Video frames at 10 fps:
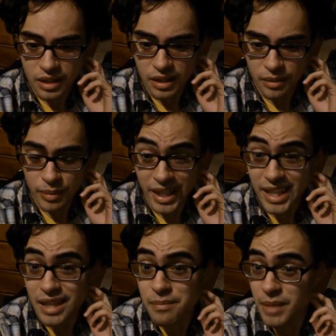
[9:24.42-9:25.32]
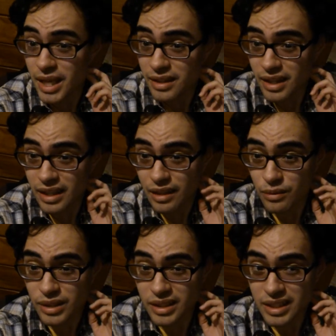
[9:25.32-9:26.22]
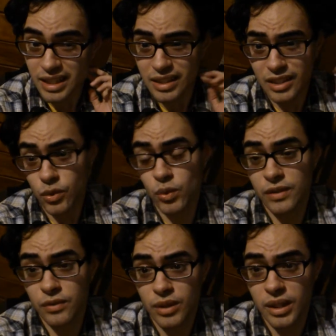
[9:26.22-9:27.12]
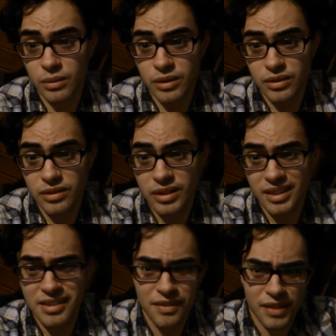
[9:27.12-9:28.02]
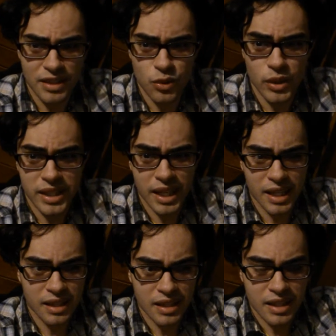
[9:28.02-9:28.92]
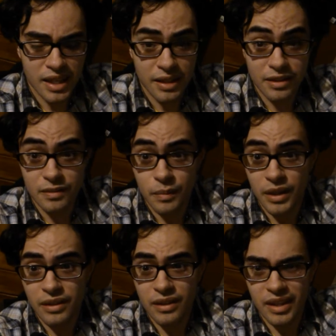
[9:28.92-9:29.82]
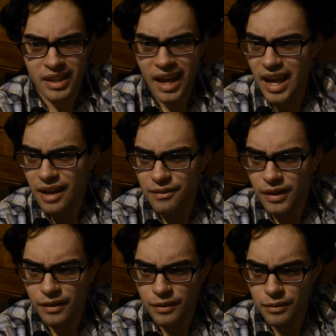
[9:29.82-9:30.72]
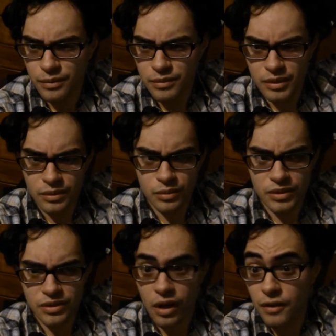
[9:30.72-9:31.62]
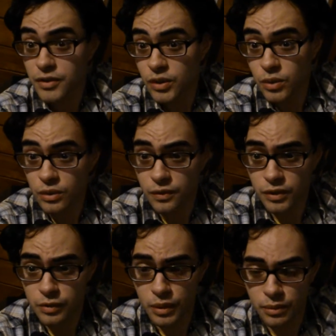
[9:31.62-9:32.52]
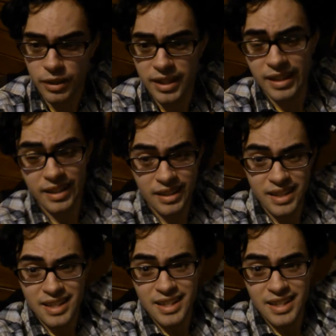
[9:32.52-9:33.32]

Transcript: uh, but I am mad that I only got like 24 hours instead of like 28 in this month and a half. I was off school for spring break, and